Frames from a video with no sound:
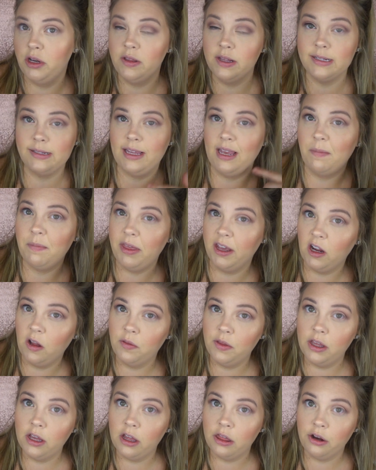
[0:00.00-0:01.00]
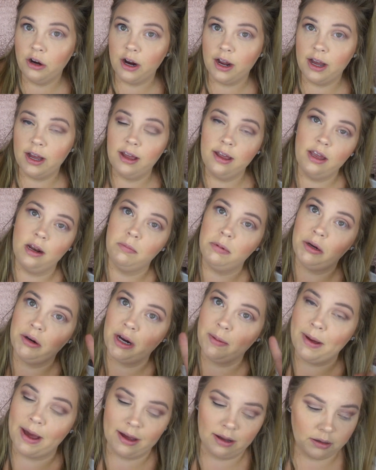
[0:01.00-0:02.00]
I'll do the same thing on the other eye and be
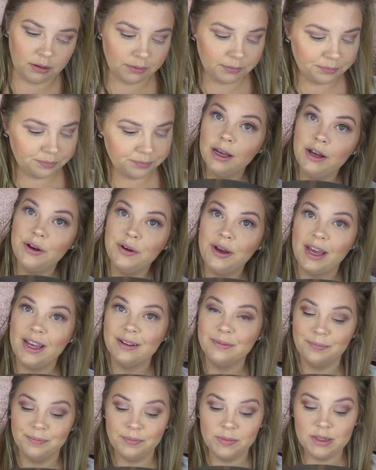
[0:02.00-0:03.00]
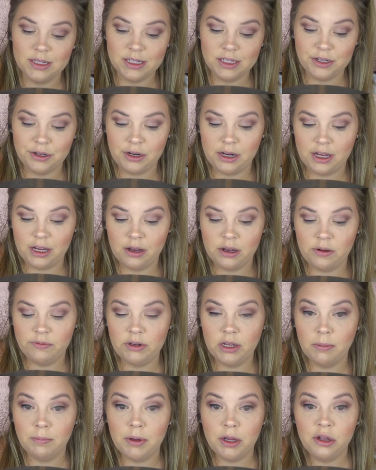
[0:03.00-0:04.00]
right back. Okay, so now I've
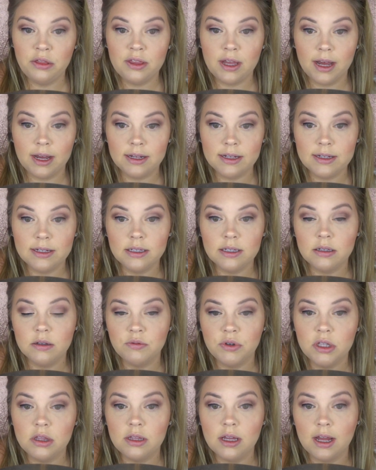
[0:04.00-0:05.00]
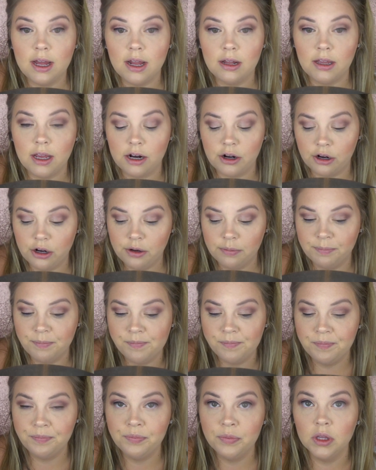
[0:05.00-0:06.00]
done both eyes with the eyeliner,
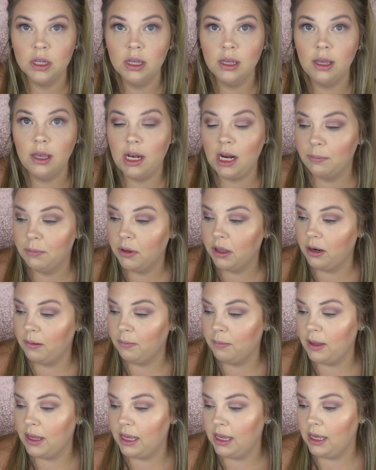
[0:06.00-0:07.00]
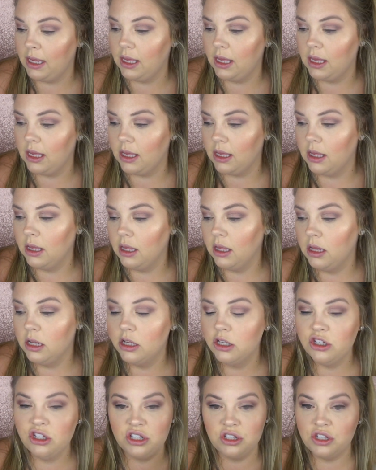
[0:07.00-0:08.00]
and I'm gonna make
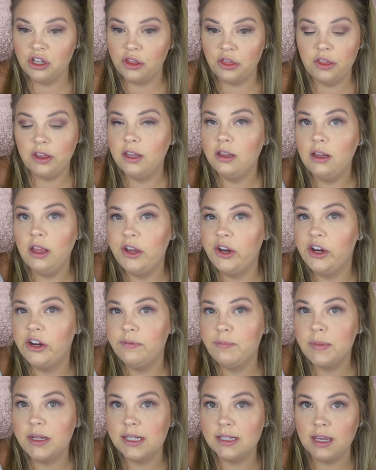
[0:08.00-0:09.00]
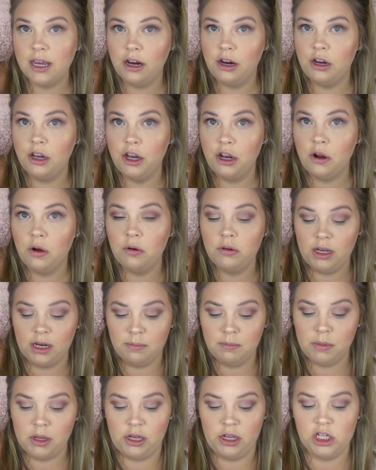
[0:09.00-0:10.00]
just a thin layer of mascara. You don't
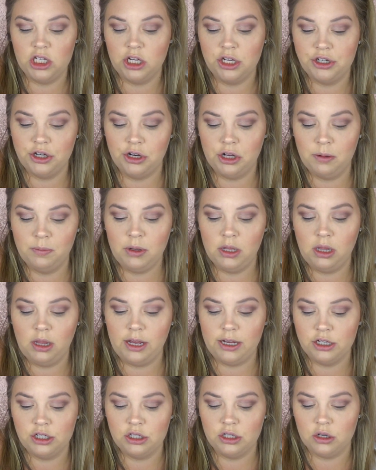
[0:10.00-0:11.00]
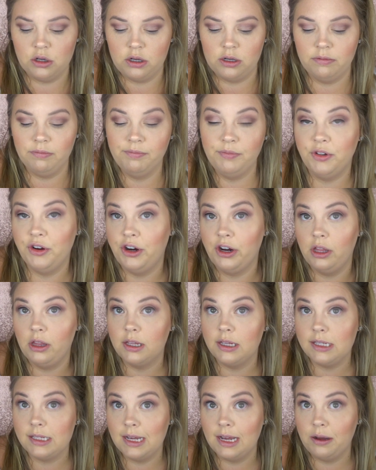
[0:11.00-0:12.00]
need much because you're gonna put lashes on, or at
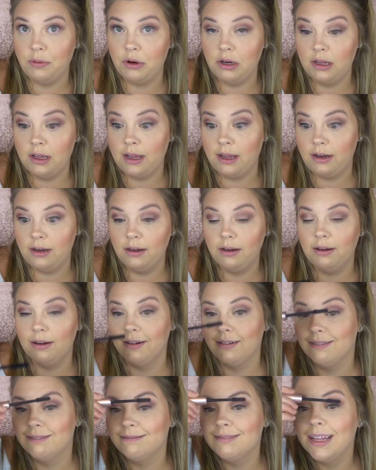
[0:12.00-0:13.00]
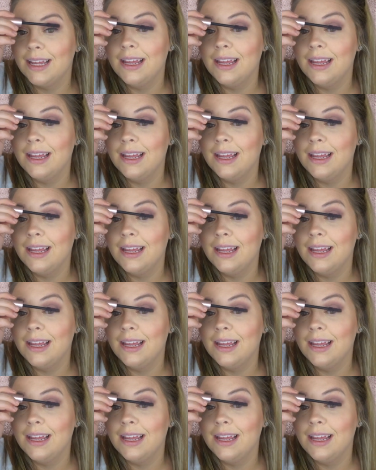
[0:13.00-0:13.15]
least I did.